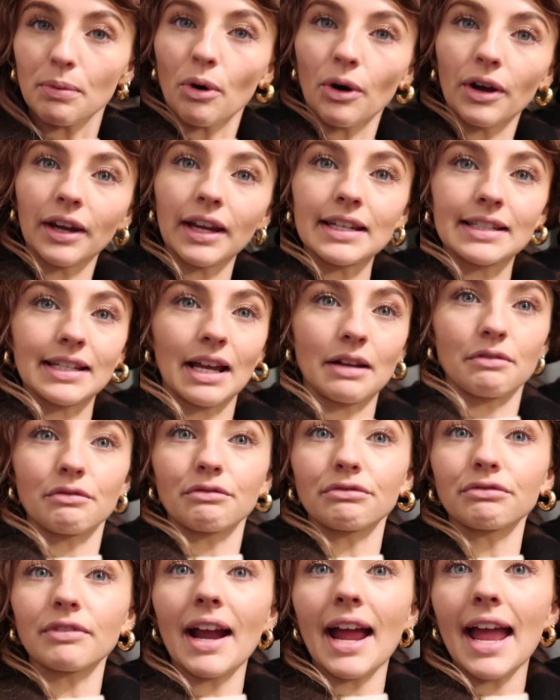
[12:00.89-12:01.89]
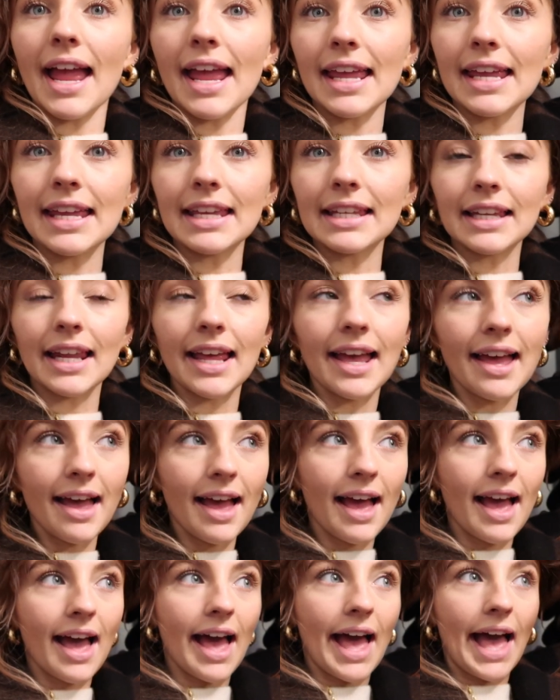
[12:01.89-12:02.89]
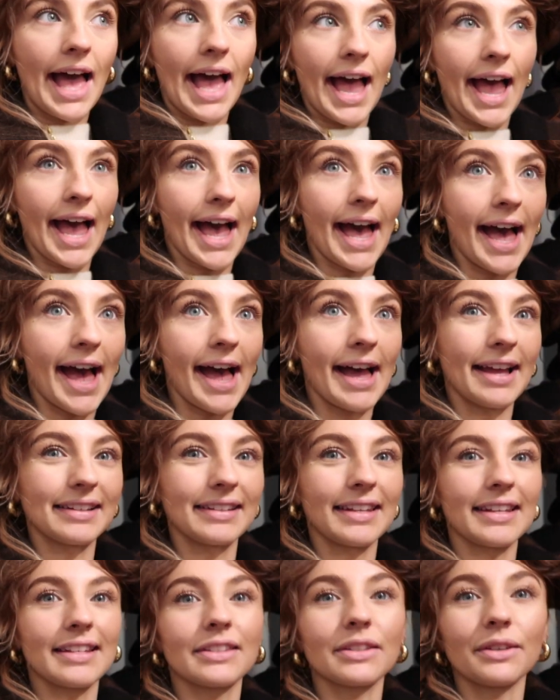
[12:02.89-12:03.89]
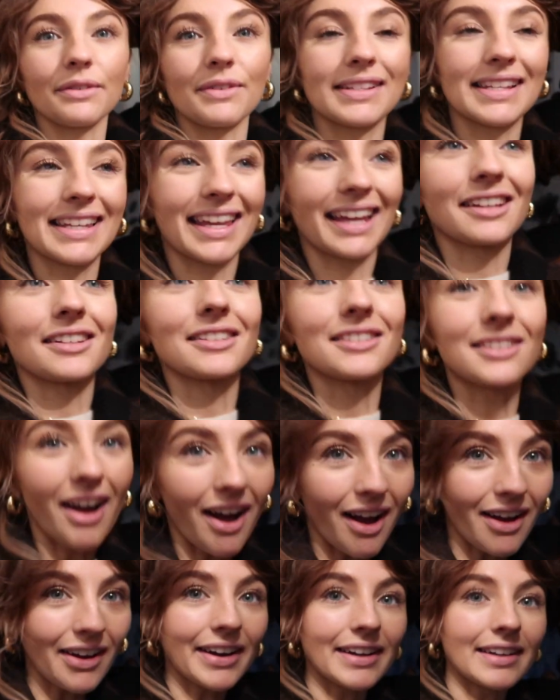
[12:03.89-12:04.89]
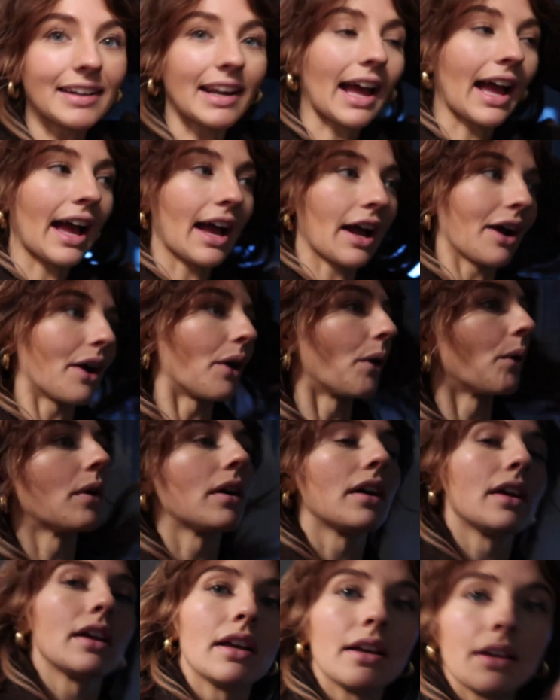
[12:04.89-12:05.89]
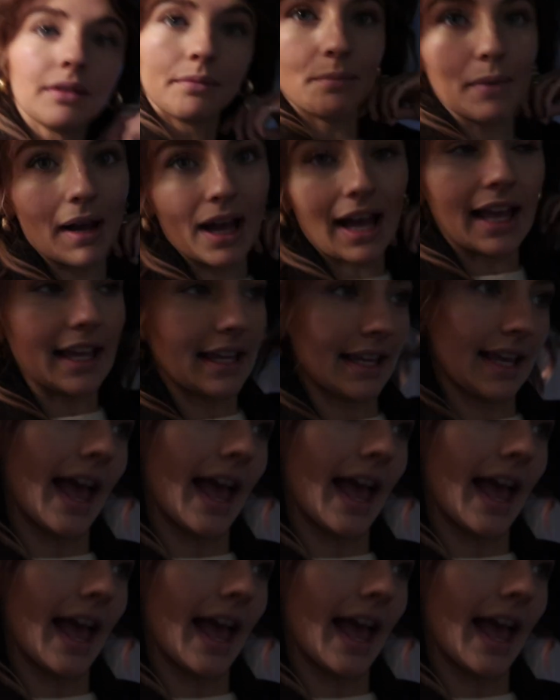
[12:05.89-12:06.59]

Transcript: pouring it down with rain. And it's obviously getting darker now. My